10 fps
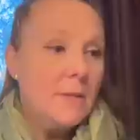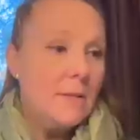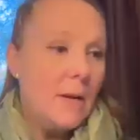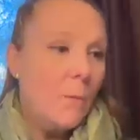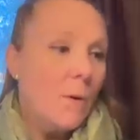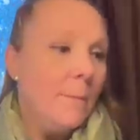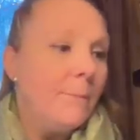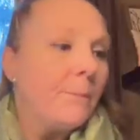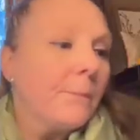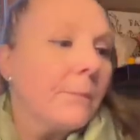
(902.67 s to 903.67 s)
stay warm.
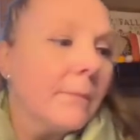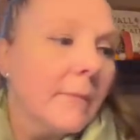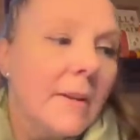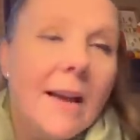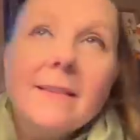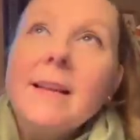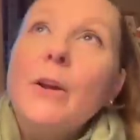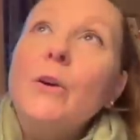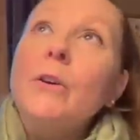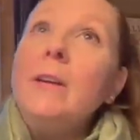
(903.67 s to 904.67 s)
Yes, I
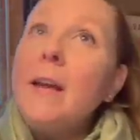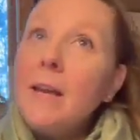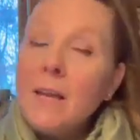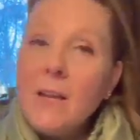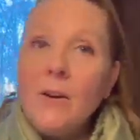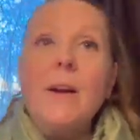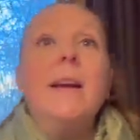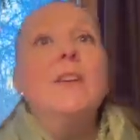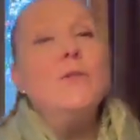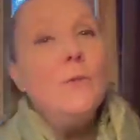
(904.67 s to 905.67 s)
could get a heater, and
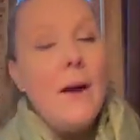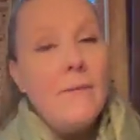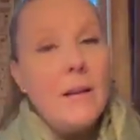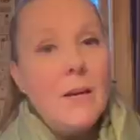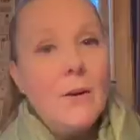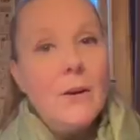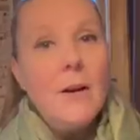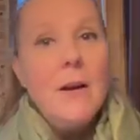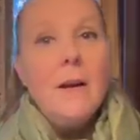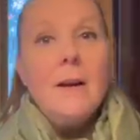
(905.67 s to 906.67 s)
I do have a heater.
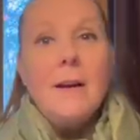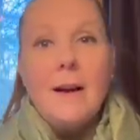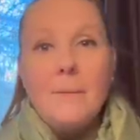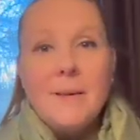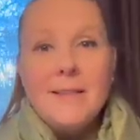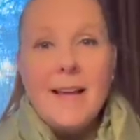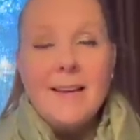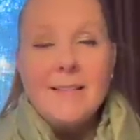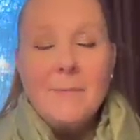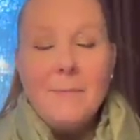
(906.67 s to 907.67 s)
because that
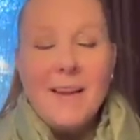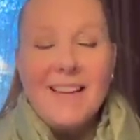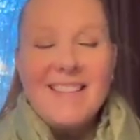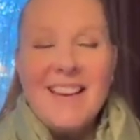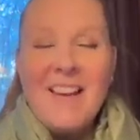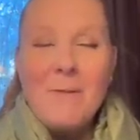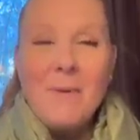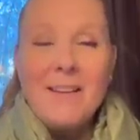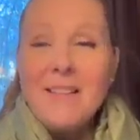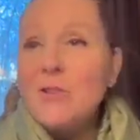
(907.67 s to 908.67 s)
is the biggest thing
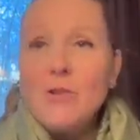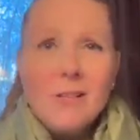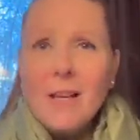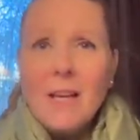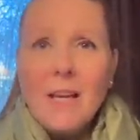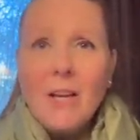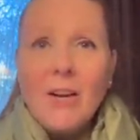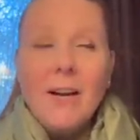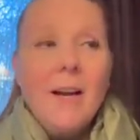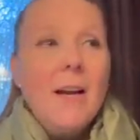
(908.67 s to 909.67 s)
everybody says, just get a
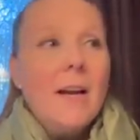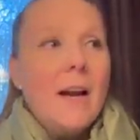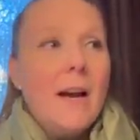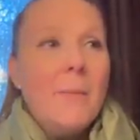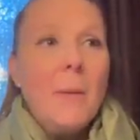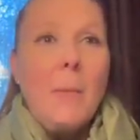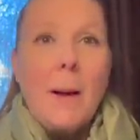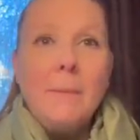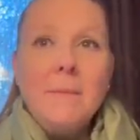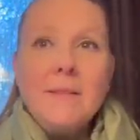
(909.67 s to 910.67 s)
heater. The
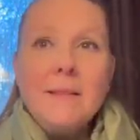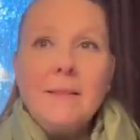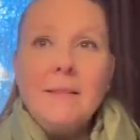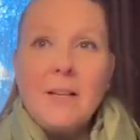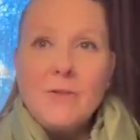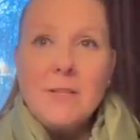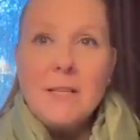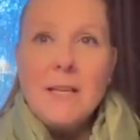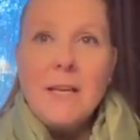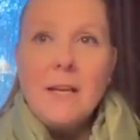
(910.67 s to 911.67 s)
problem is the
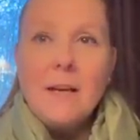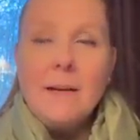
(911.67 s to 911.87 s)
electricity.